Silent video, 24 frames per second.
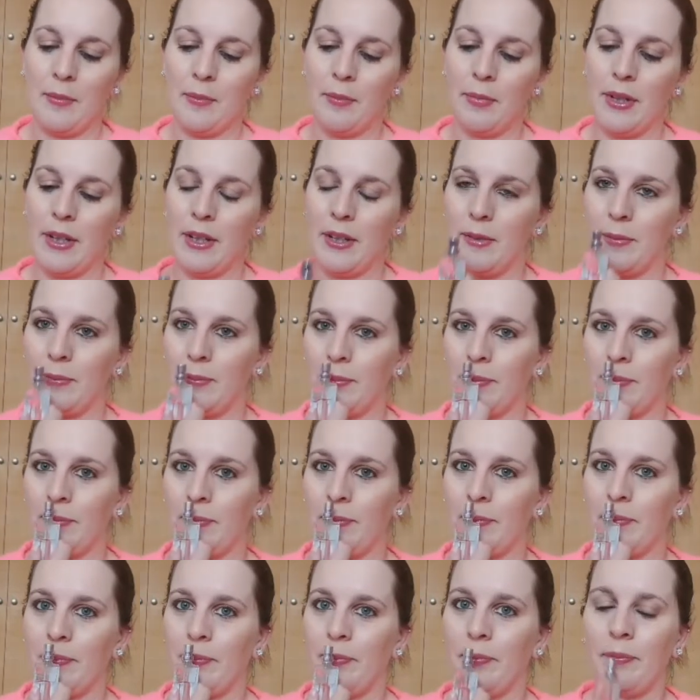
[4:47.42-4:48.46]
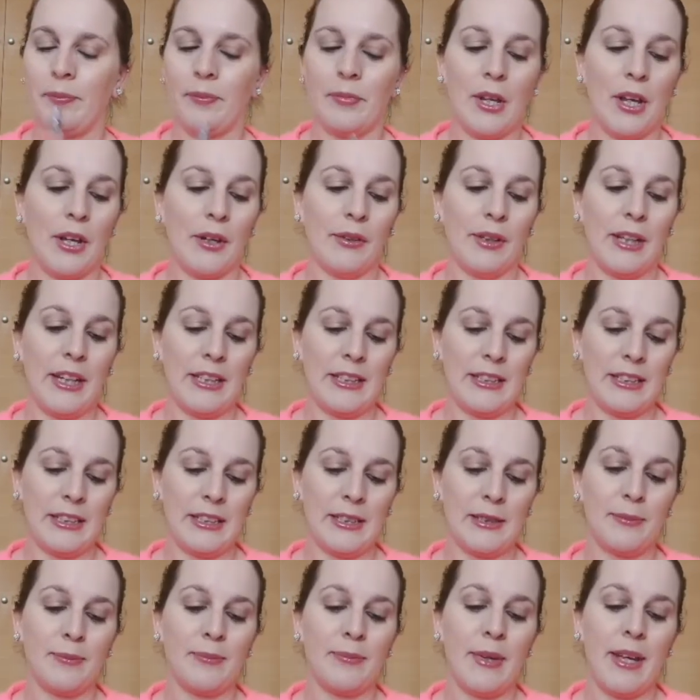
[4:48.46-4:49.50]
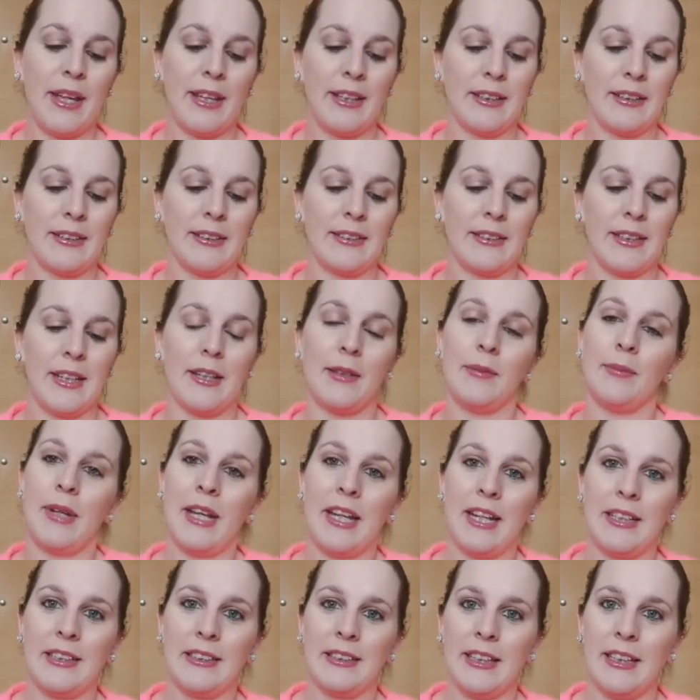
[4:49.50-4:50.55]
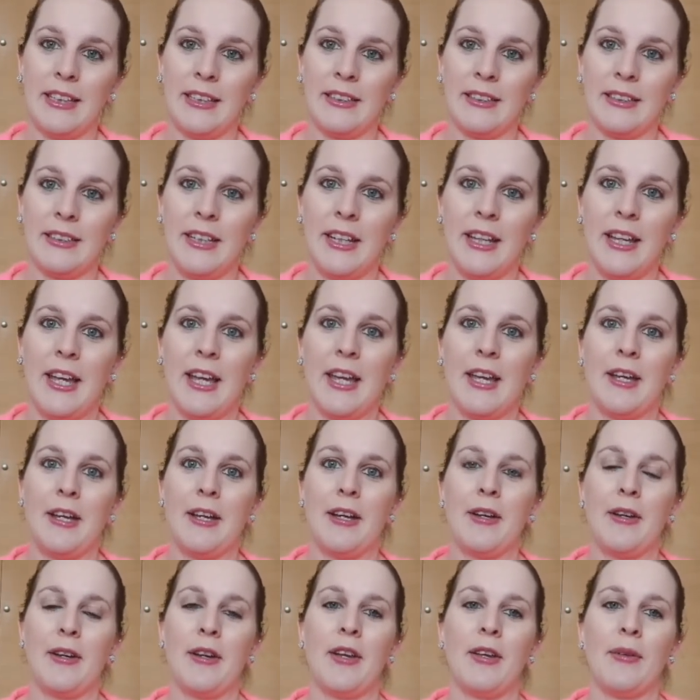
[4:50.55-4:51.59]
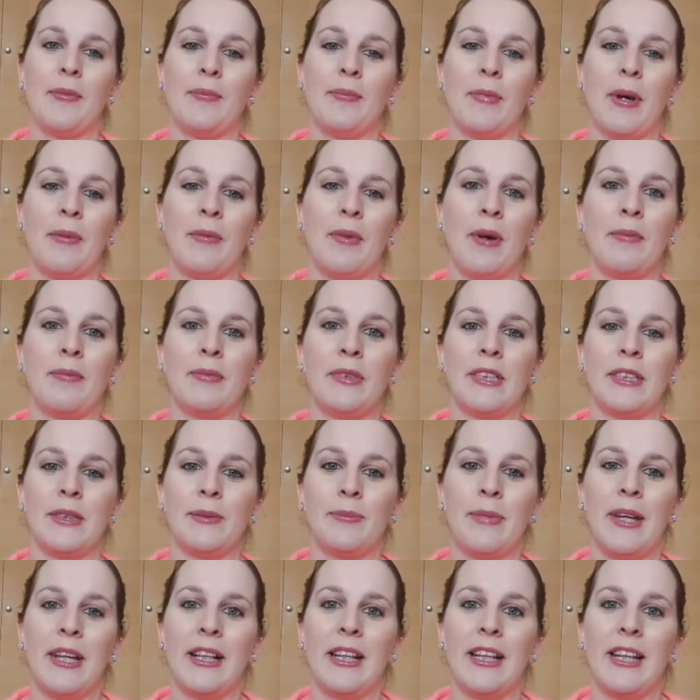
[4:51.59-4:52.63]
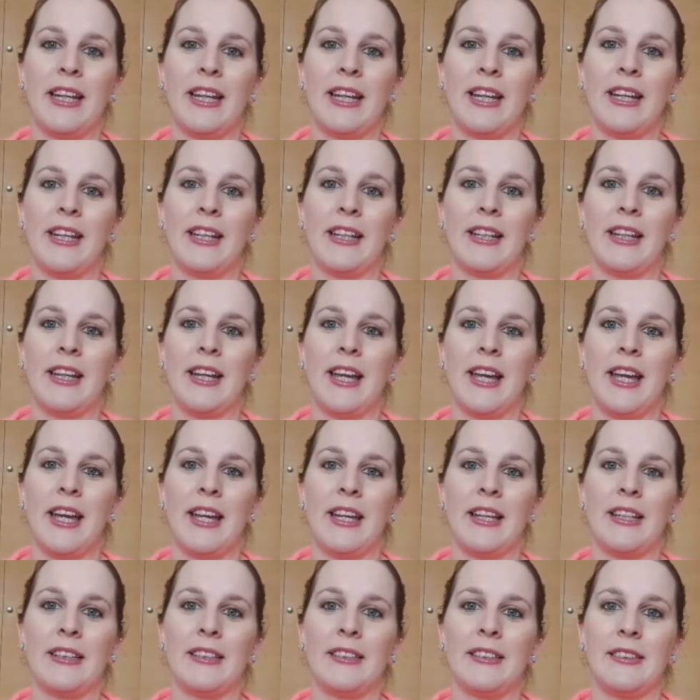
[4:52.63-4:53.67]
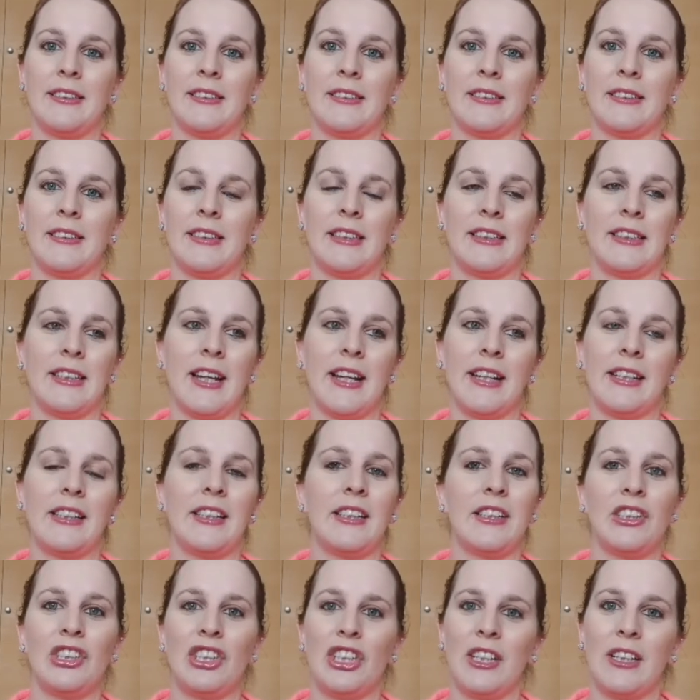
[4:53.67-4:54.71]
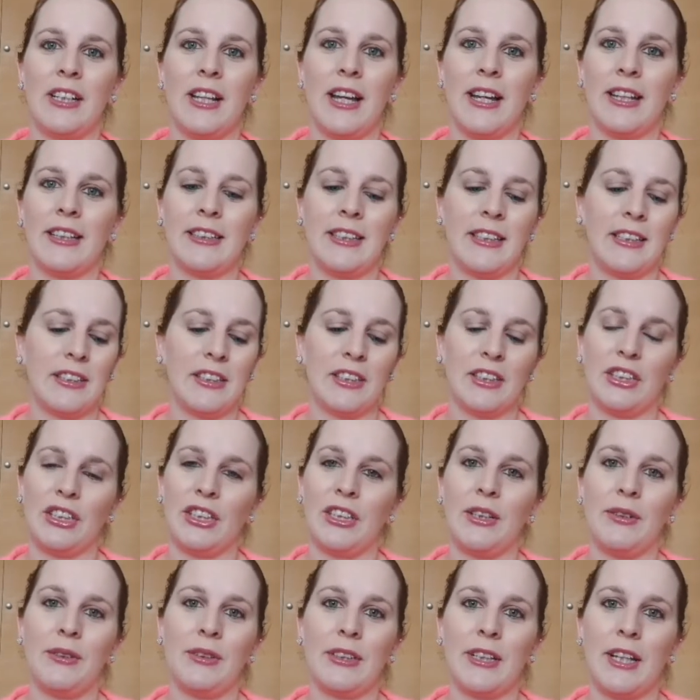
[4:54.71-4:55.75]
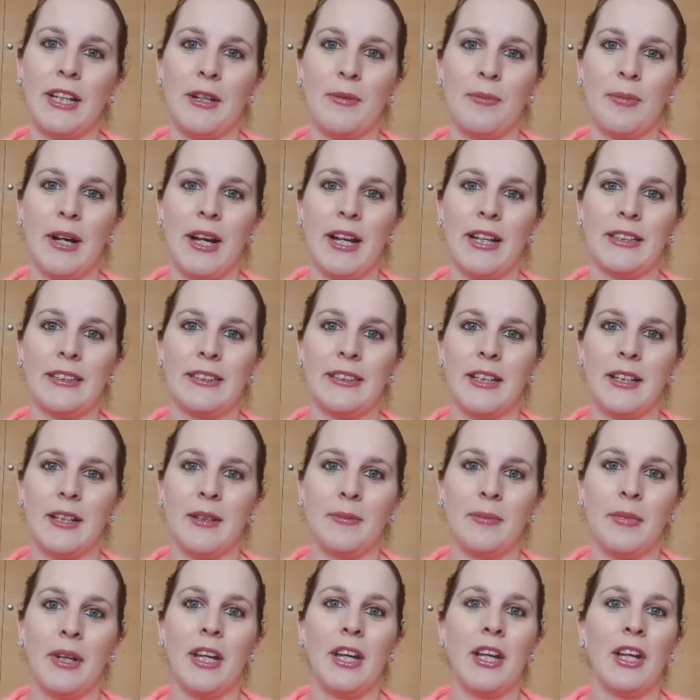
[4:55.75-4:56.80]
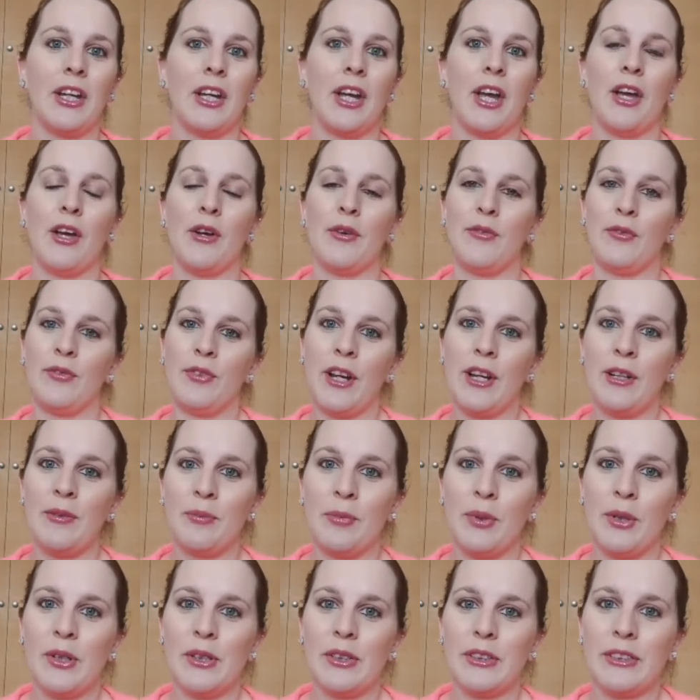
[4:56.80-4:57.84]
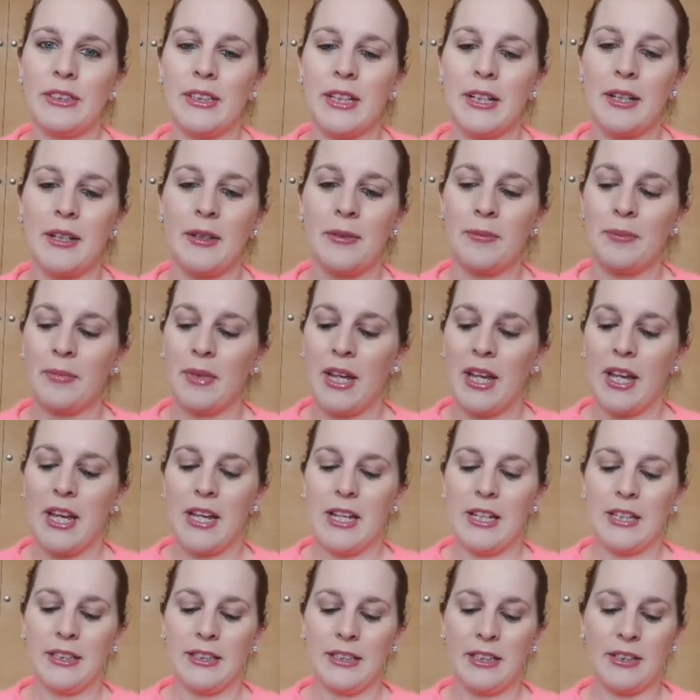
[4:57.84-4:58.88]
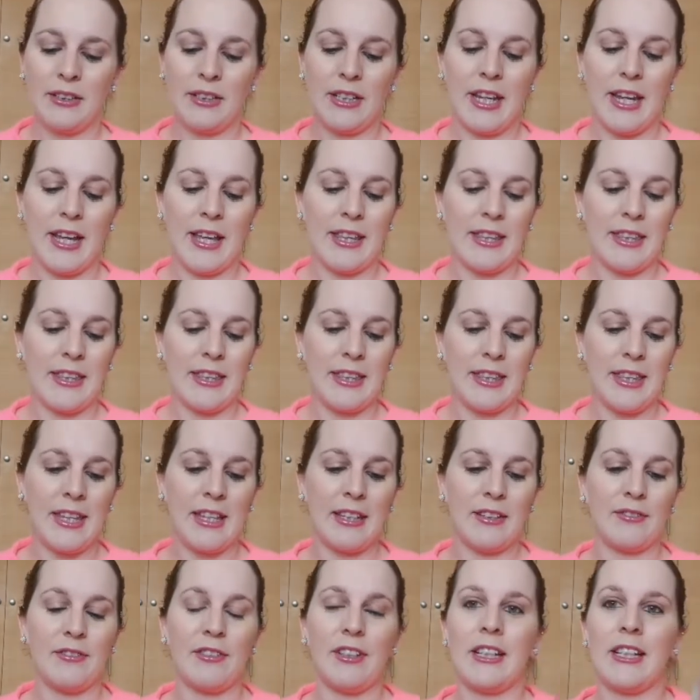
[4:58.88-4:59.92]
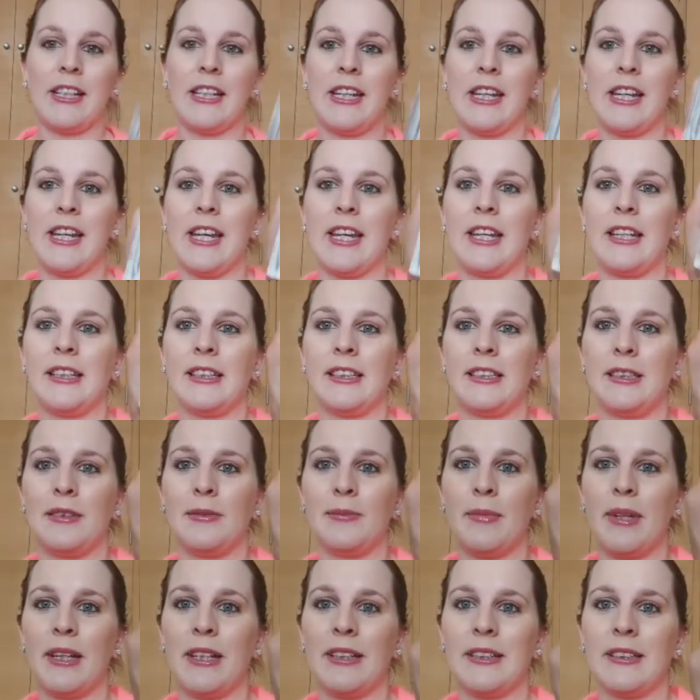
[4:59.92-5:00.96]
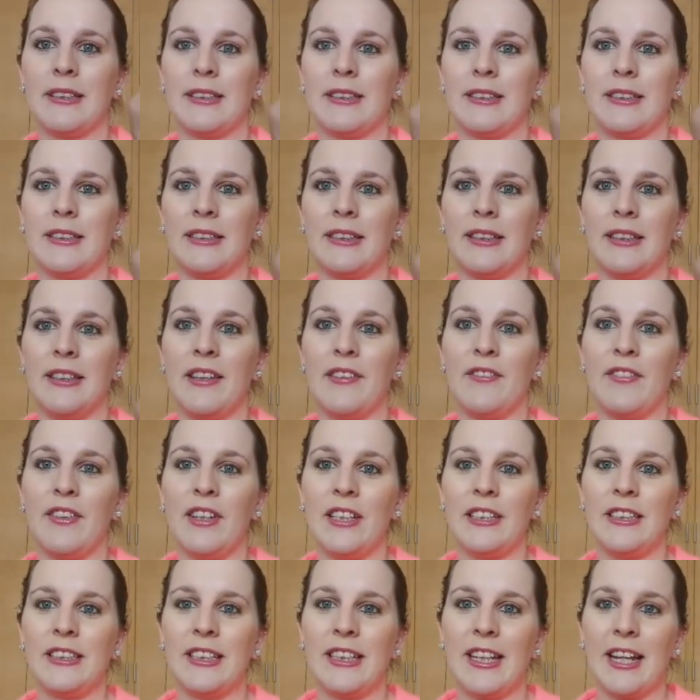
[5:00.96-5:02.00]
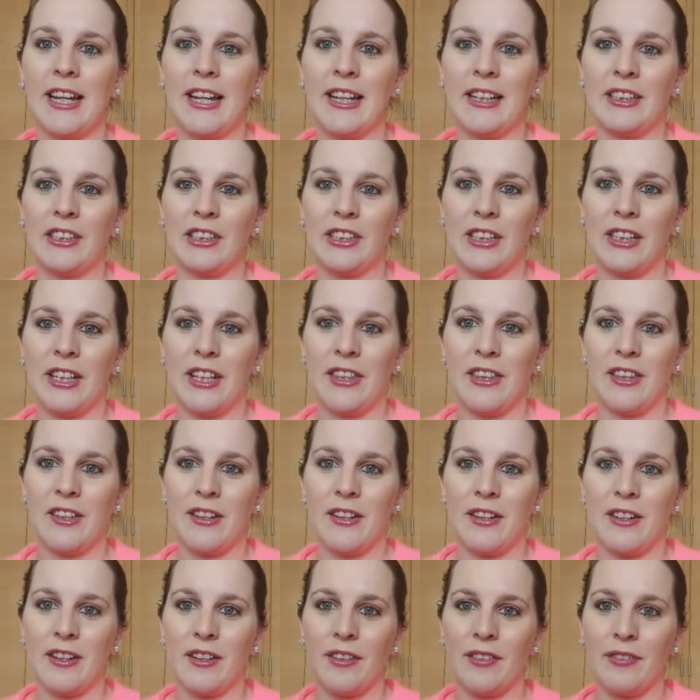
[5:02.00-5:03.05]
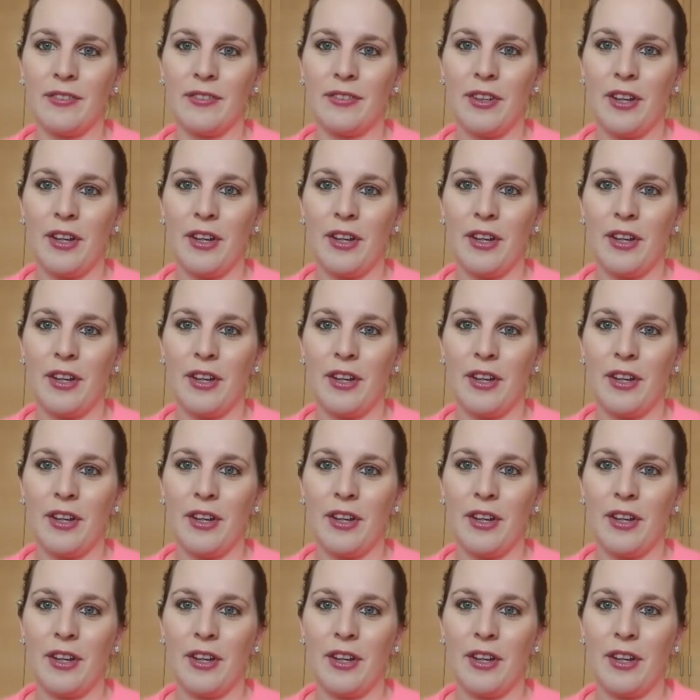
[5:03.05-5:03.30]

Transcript: but no, it smells amazing my mum smelled it and decided she liked it so she was gonna buy some her friend bought some so yeah it really smells the first thing I actually thought of